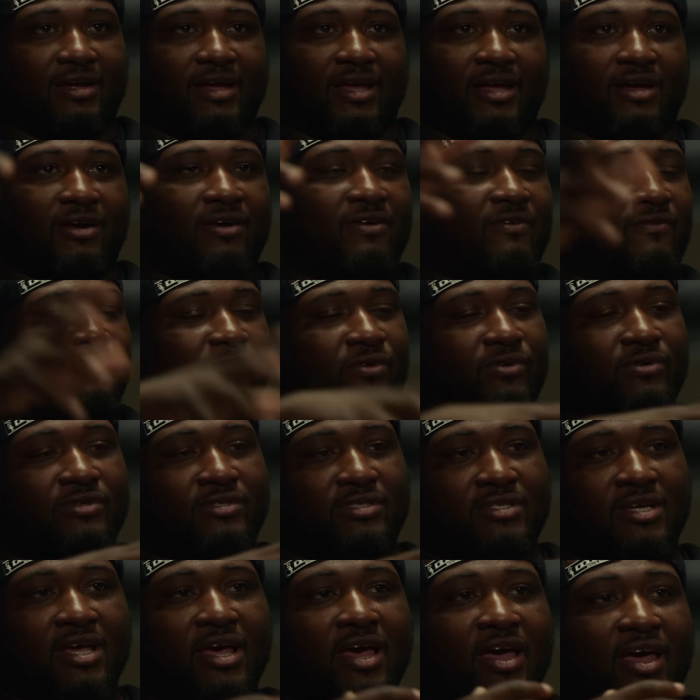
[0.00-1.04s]
Air
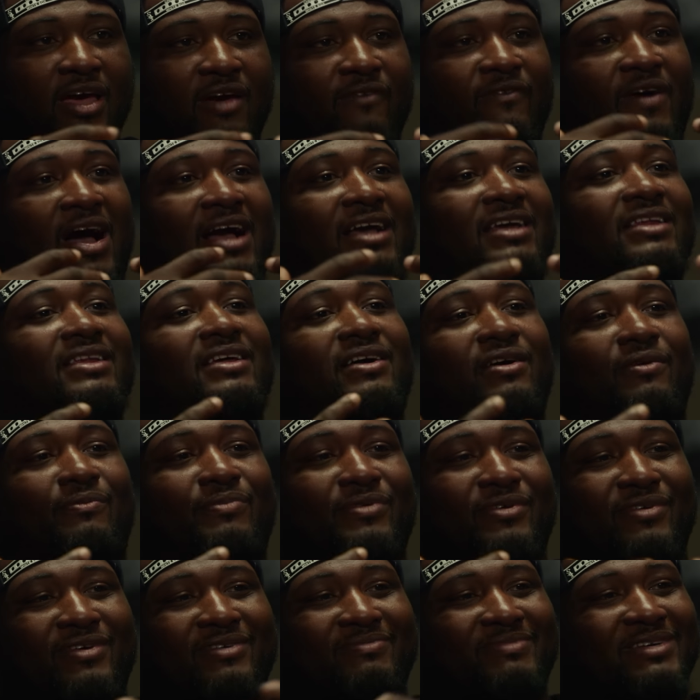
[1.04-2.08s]
Force, if I can help
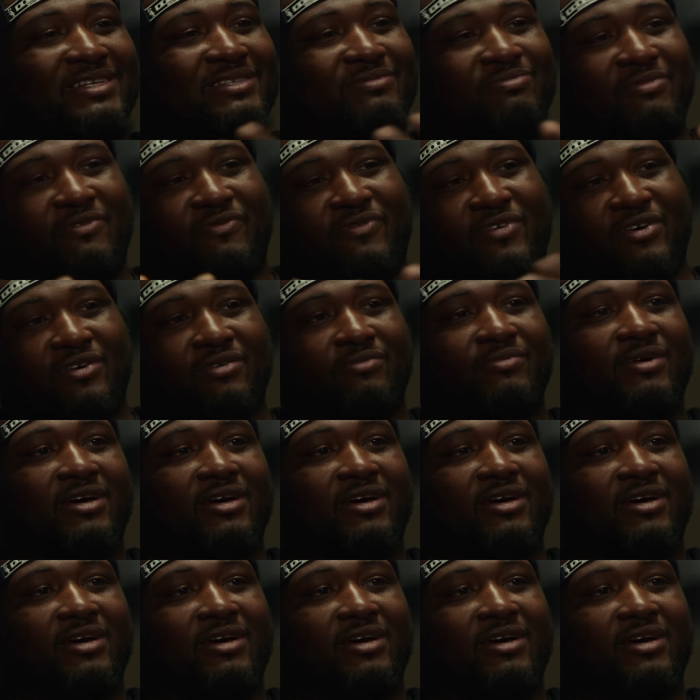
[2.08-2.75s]
you, it makes me feel